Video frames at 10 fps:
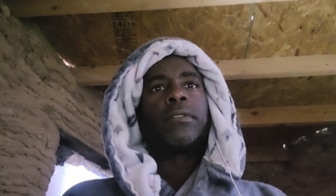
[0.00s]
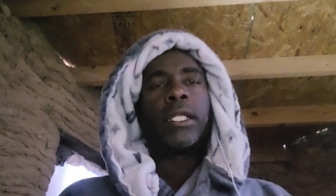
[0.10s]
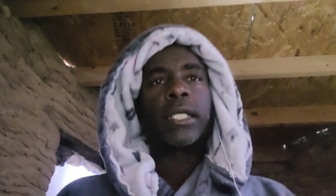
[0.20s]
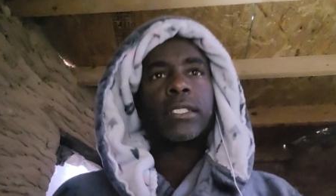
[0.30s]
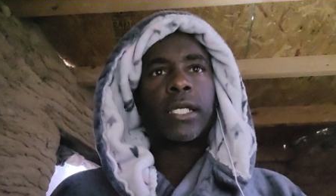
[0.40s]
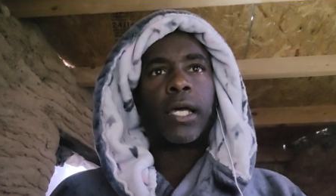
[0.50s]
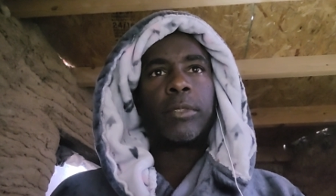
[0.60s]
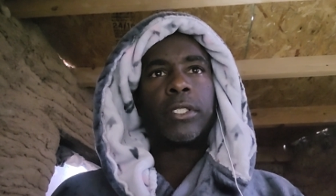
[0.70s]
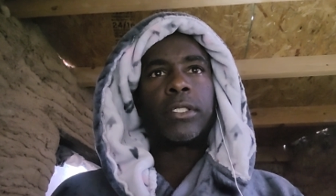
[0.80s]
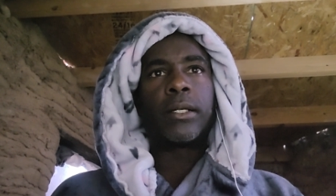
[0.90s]
Next
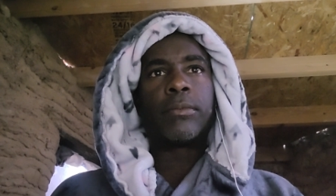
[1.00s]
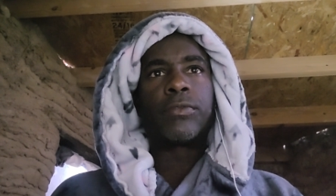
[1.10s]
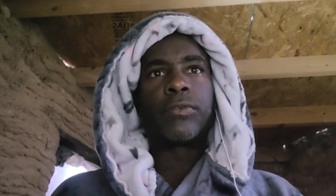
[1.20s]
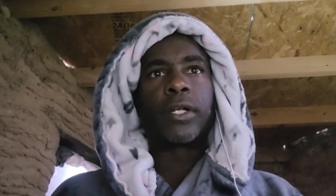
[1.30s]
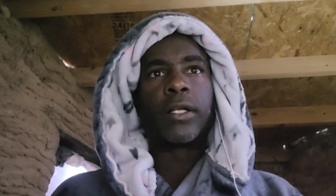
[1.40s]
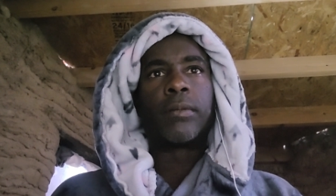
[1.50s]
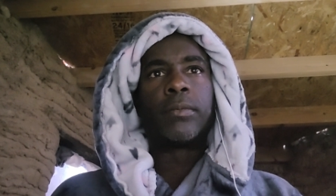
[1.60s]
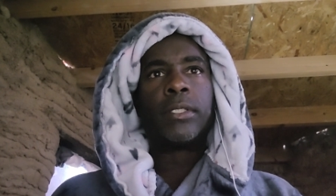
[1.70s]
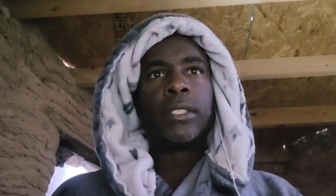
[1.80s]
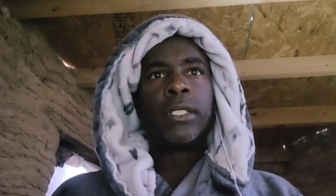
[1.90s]
comment comes
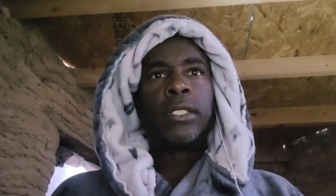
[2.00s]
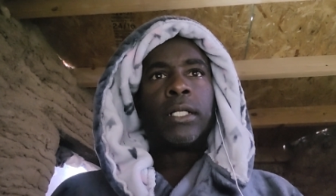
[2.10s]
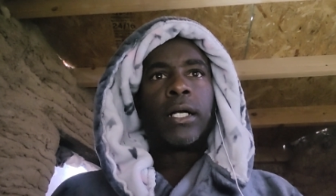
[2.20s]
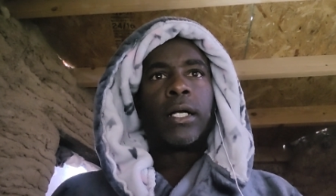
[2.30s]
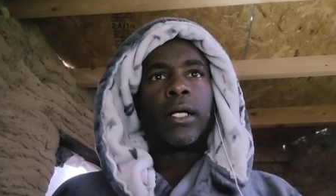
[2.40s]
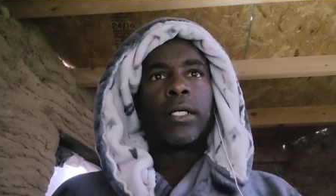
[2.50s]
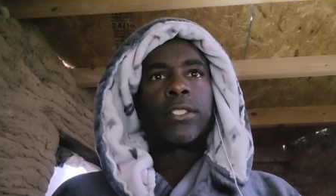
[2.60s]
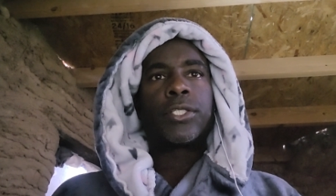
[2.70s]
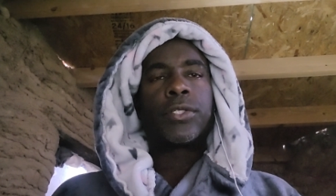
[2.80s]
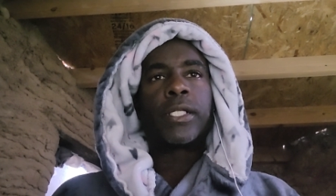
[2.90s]
from
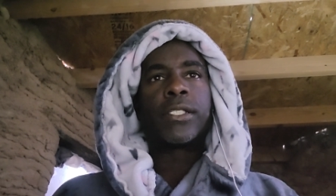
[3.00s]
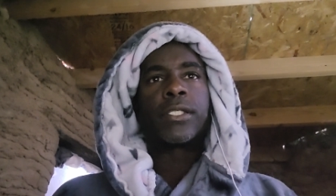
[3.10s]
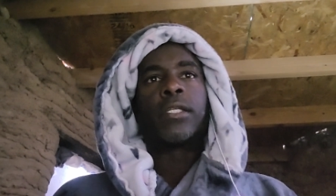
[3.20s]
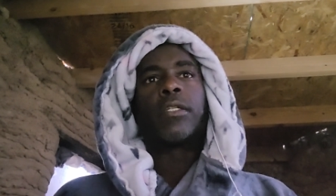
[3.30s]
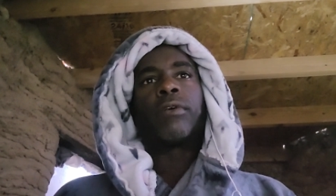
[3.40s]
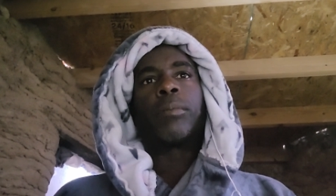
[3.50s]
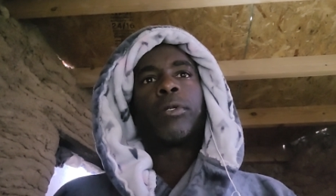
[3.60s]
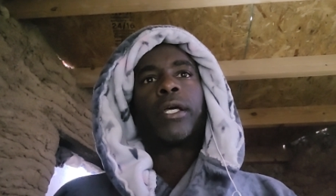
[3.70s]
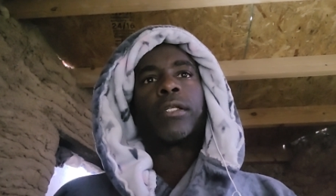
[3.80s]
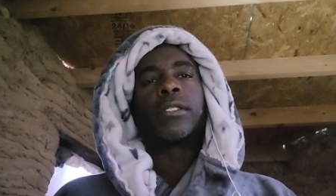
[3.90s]
Trensit, if I'm
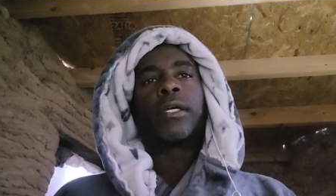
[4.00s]
pronouncing